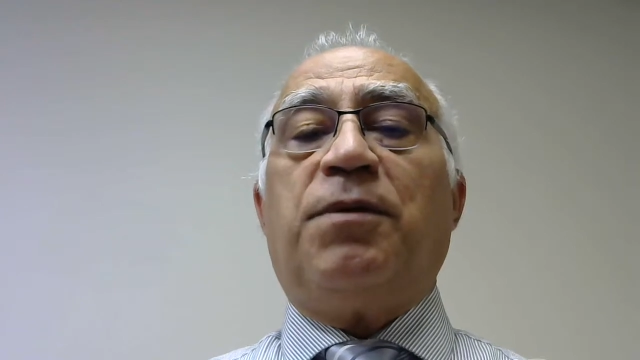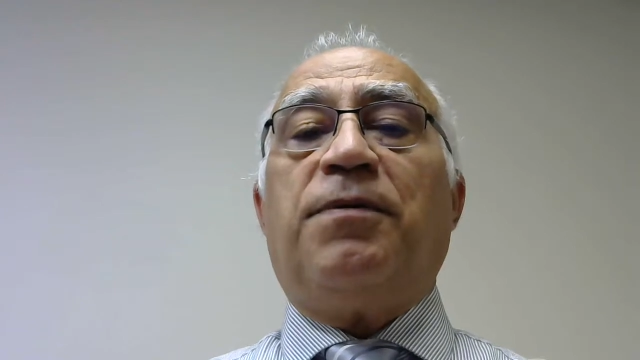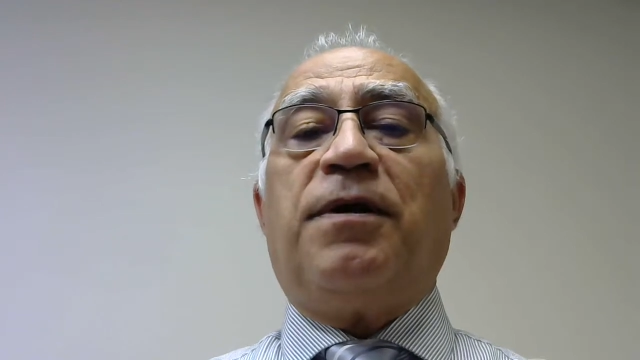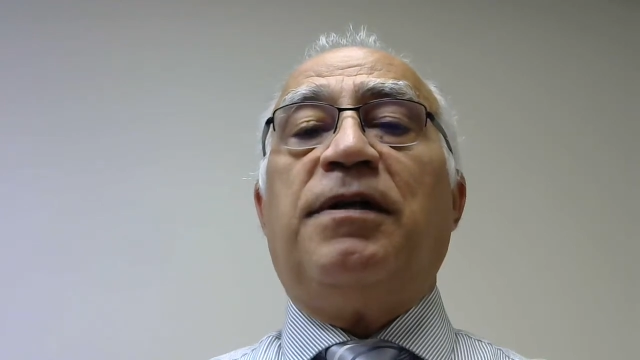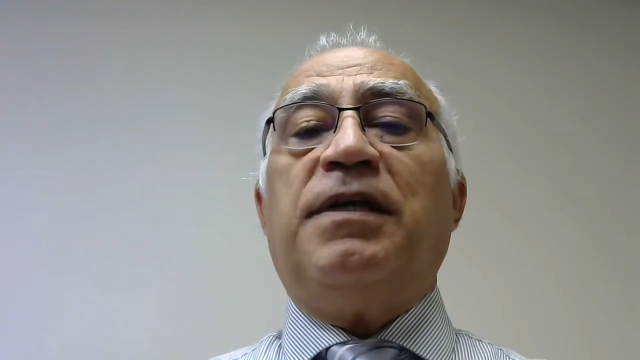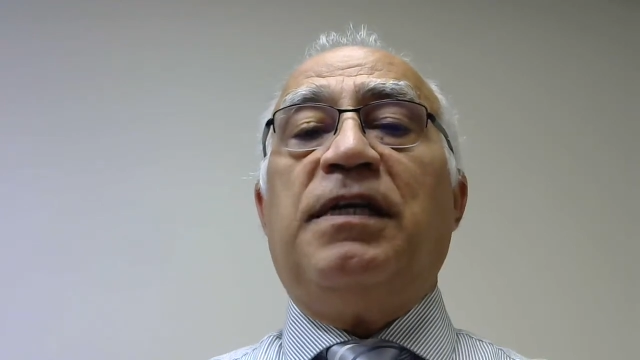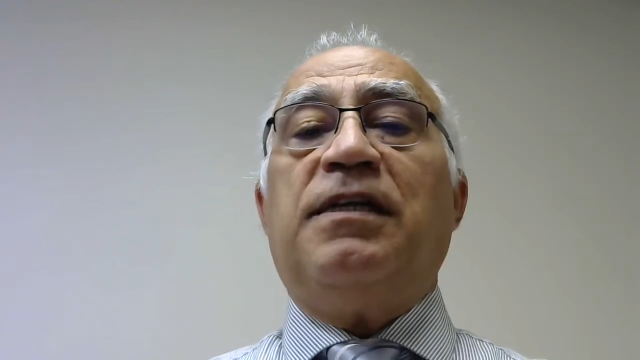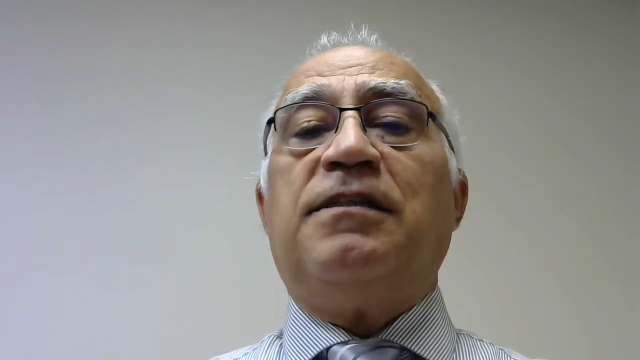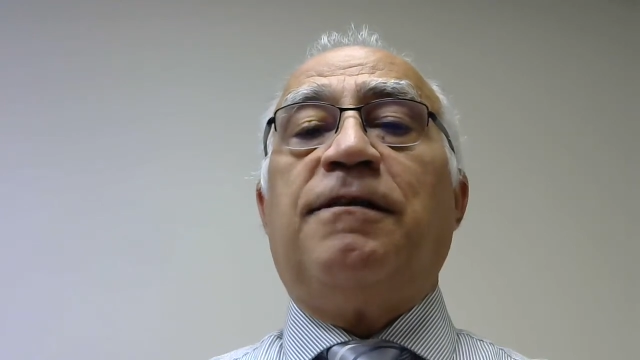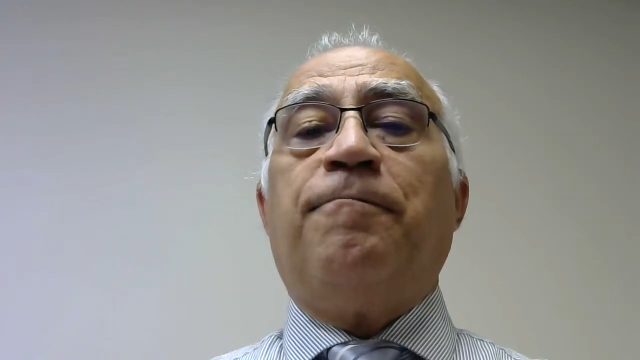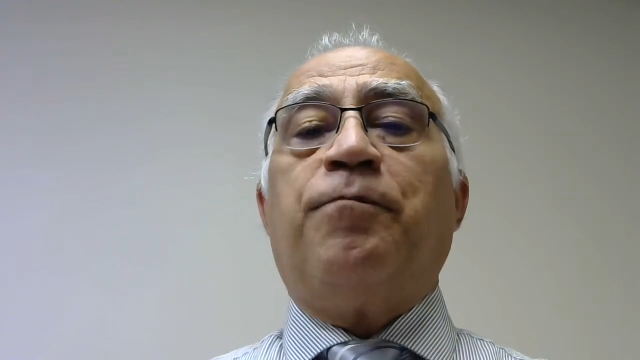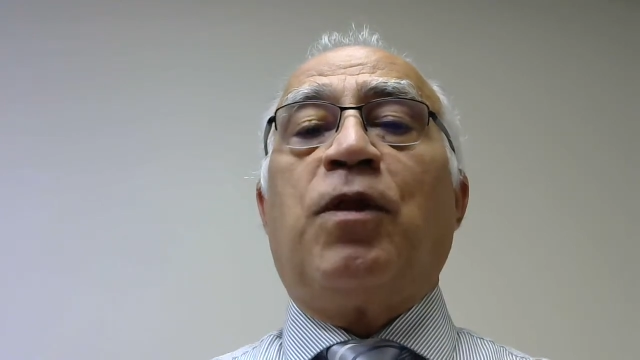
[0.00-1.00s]
people
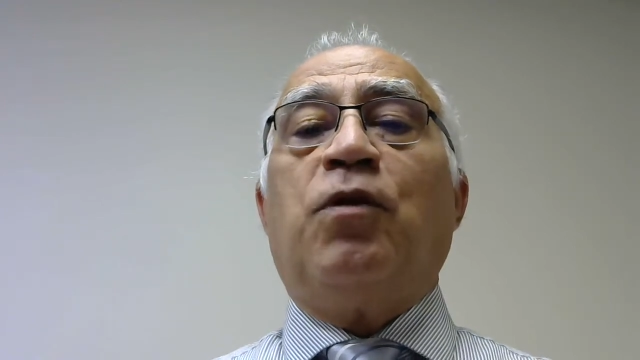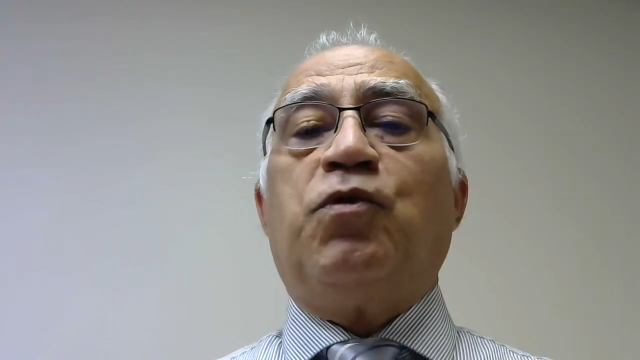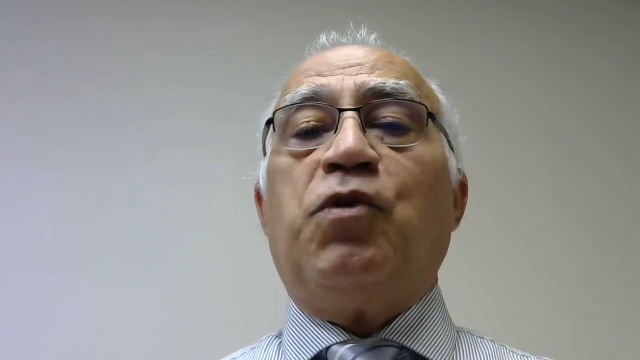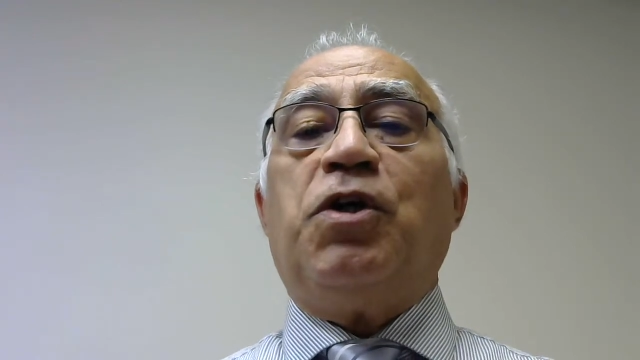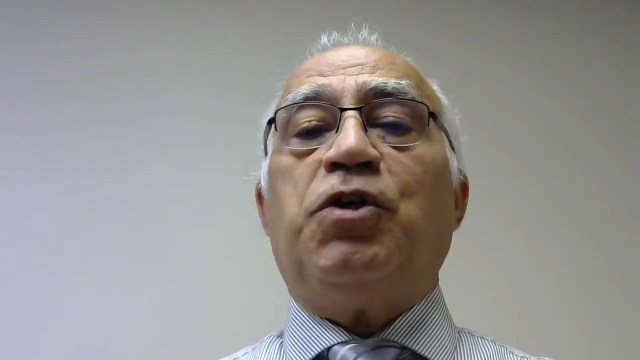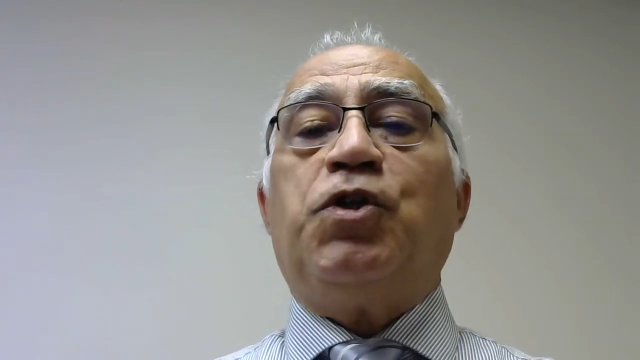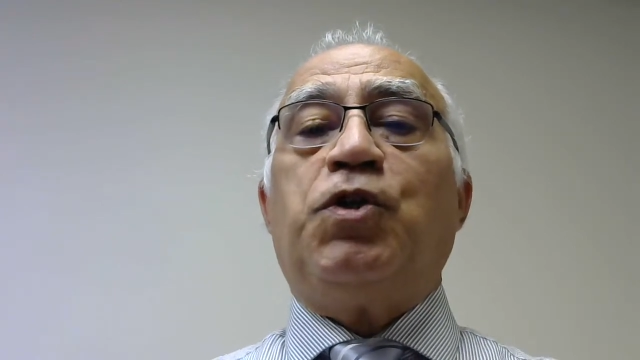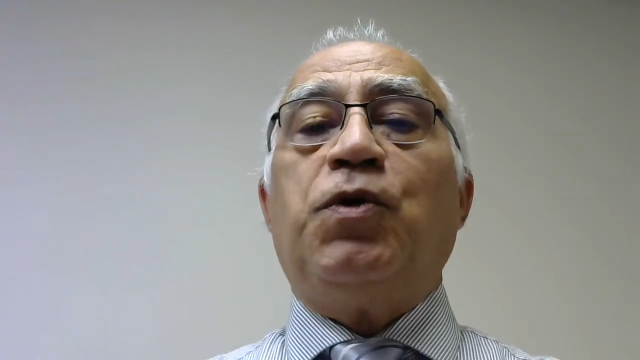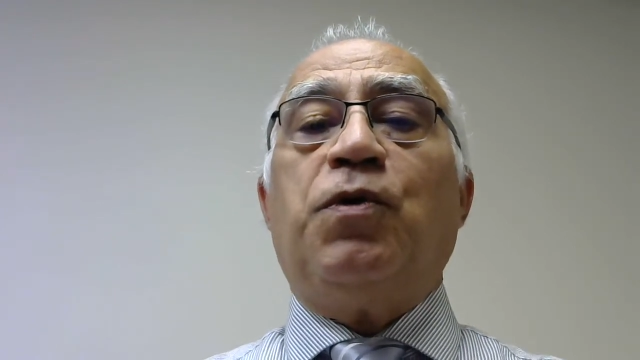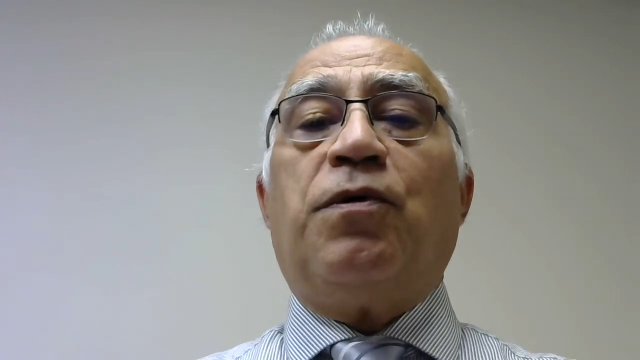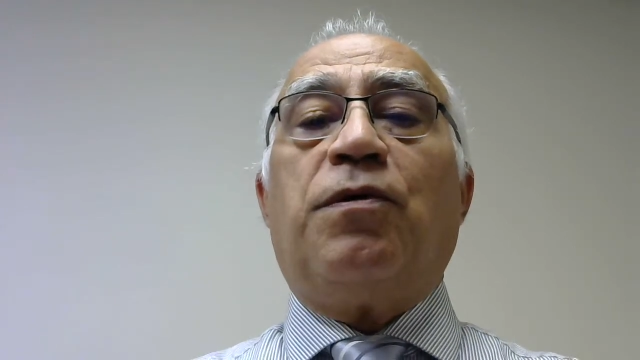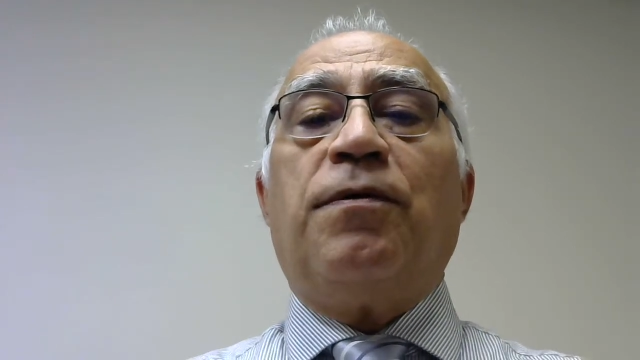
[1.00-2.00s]
is to
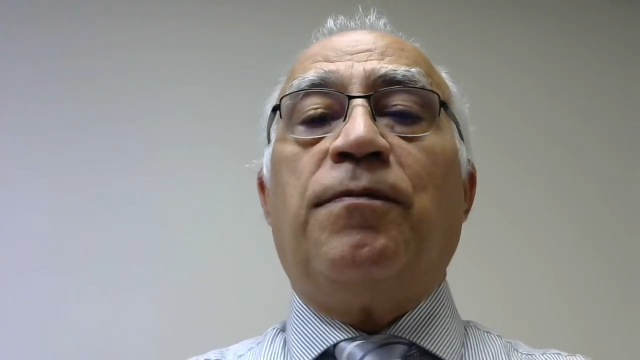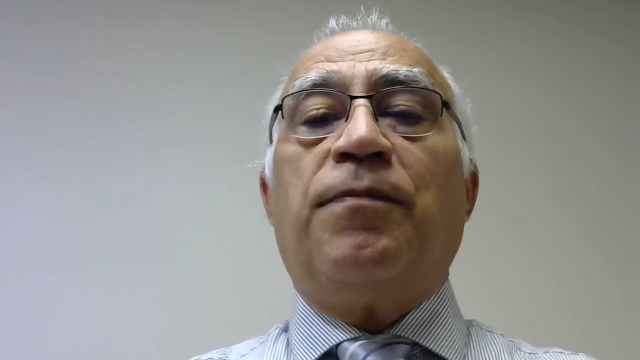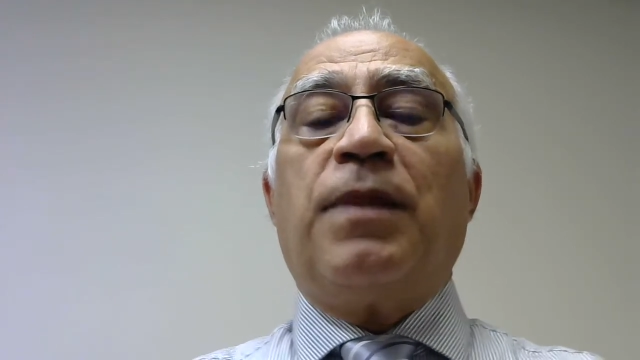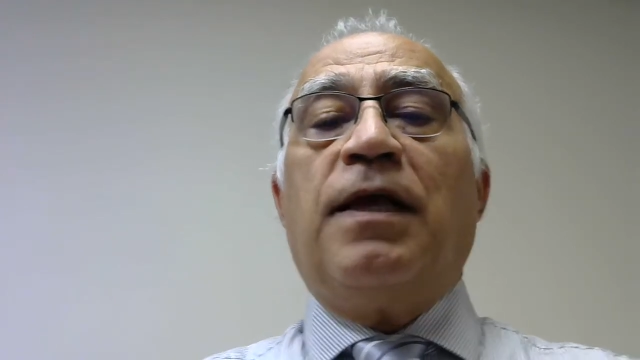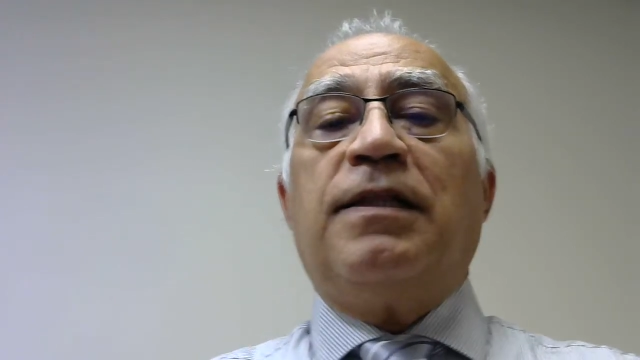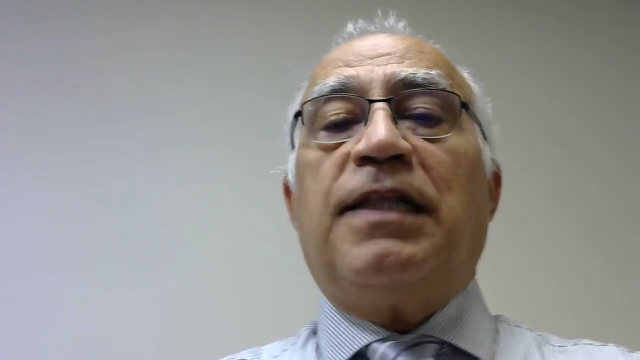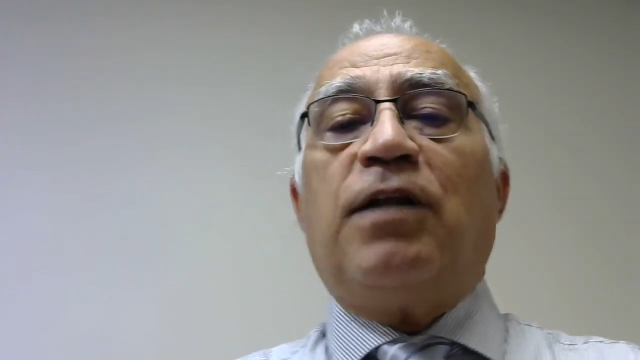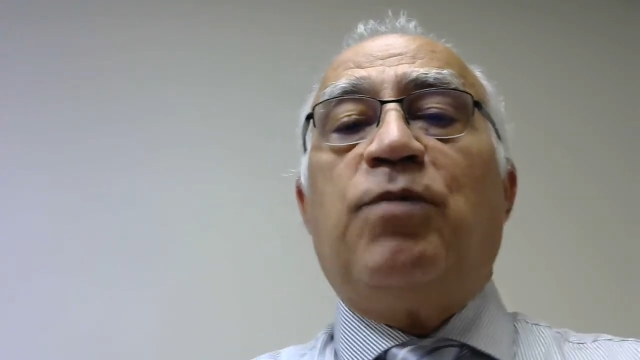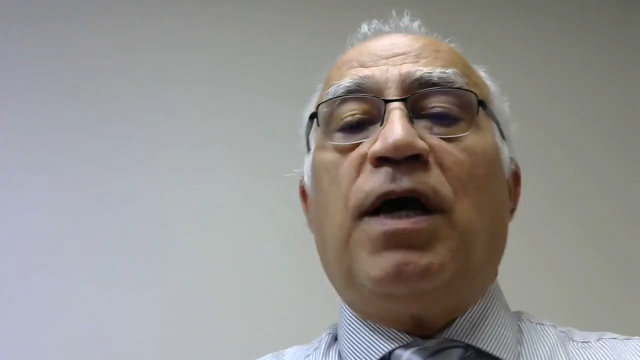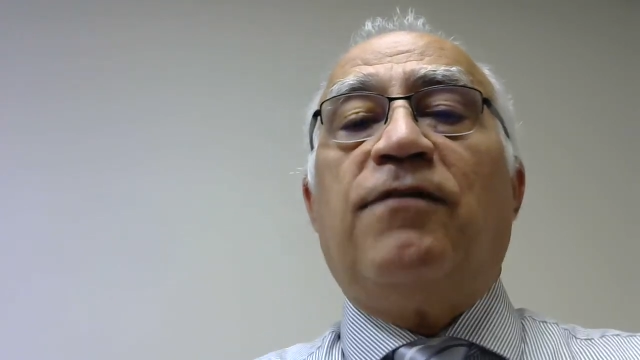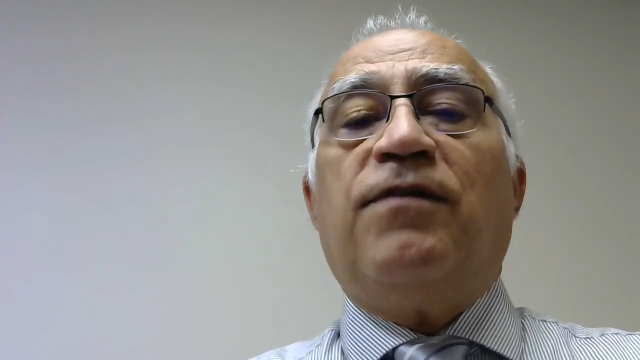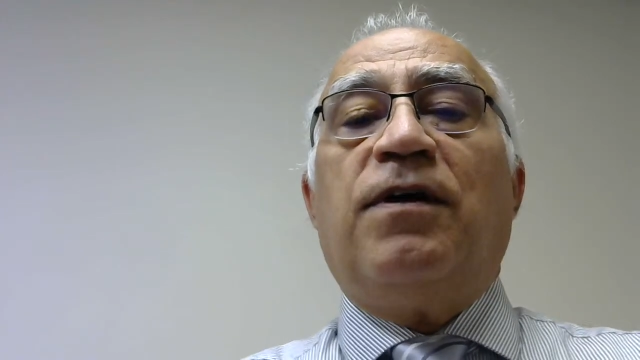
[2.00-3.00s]
ensure that
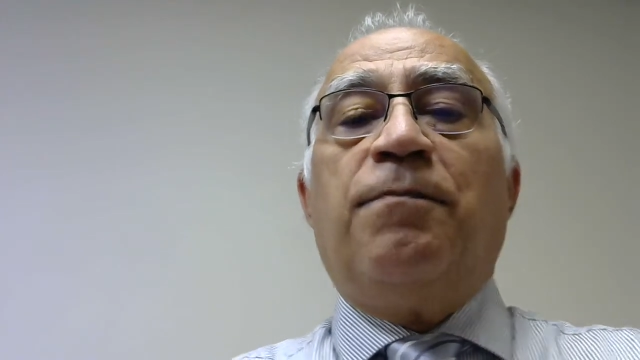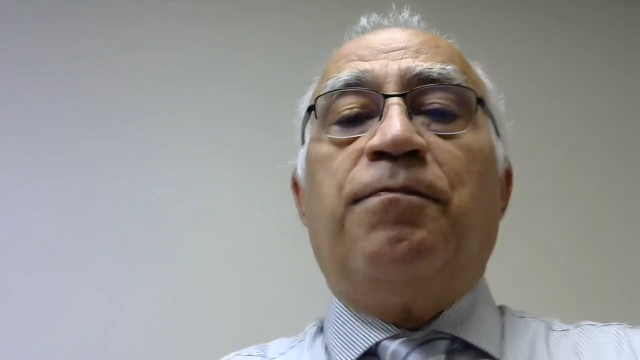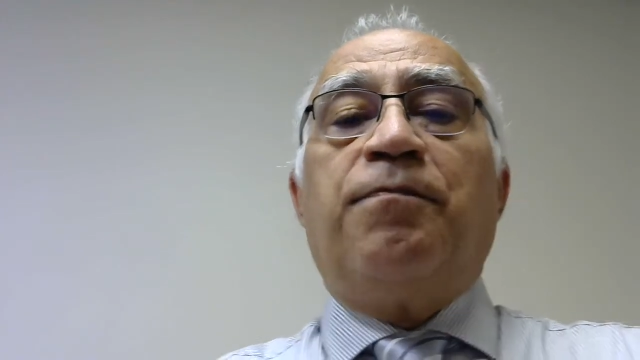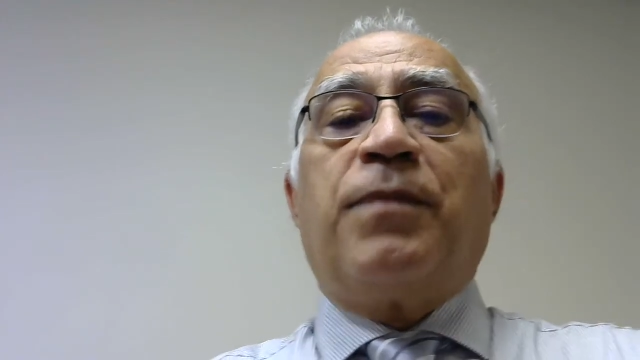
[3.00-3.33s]
we have a